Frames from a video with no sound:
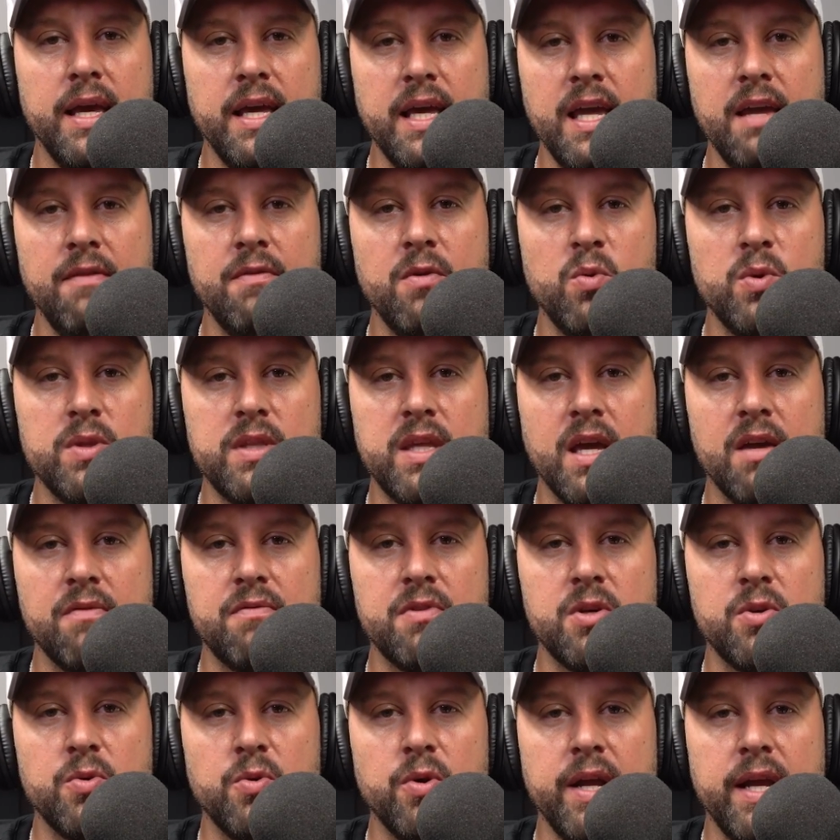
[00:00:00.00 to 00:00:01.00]
even with
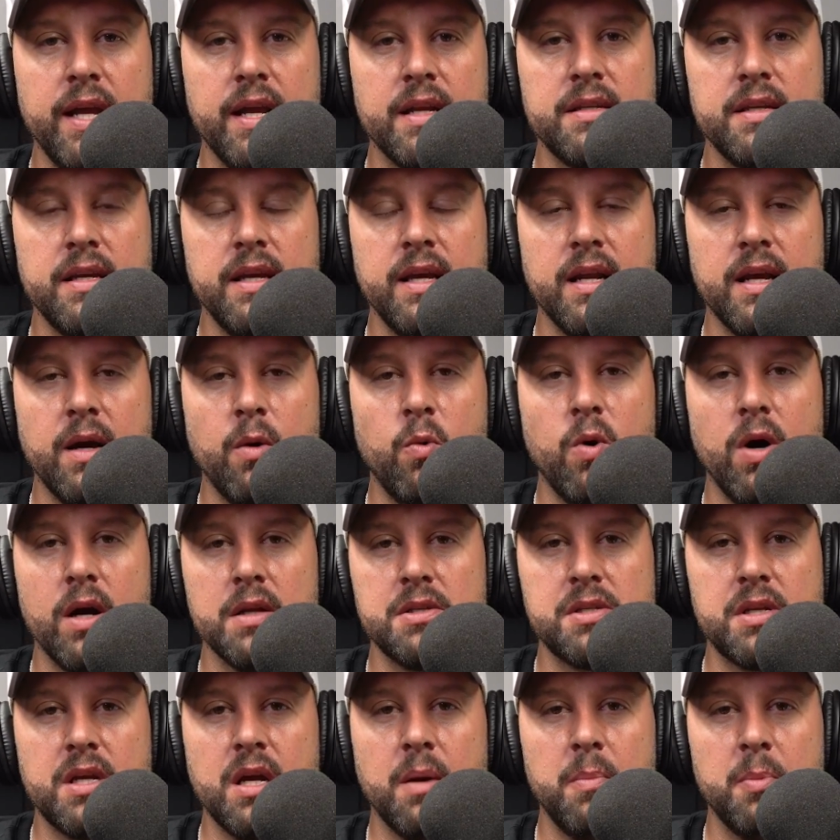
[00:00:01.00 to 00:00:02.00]
Kevin Durant, and I
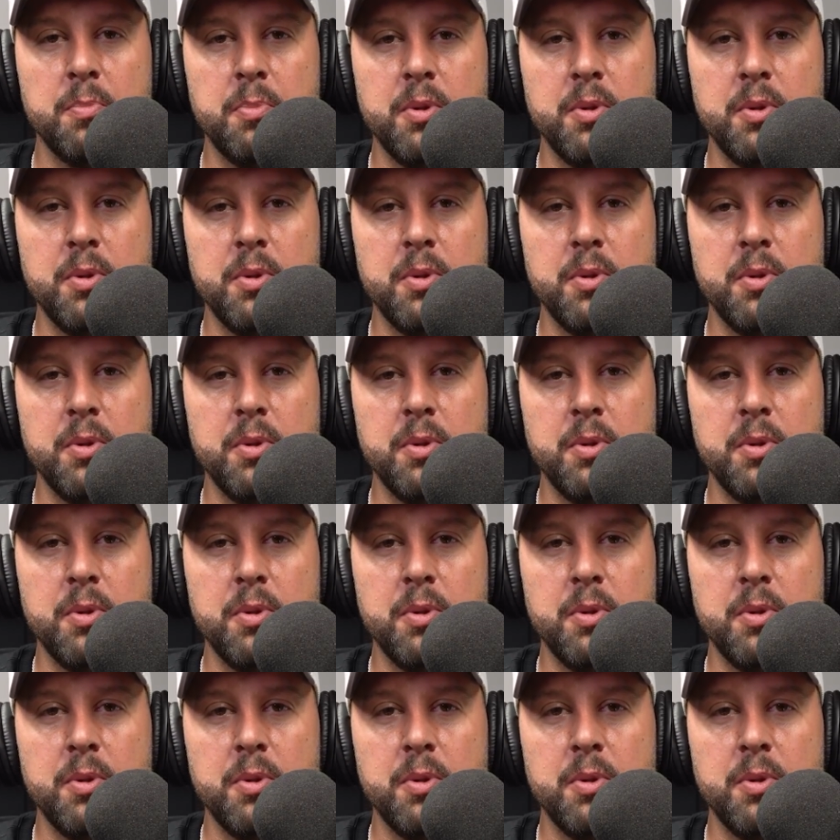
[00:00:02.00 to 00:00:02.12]
watched a couple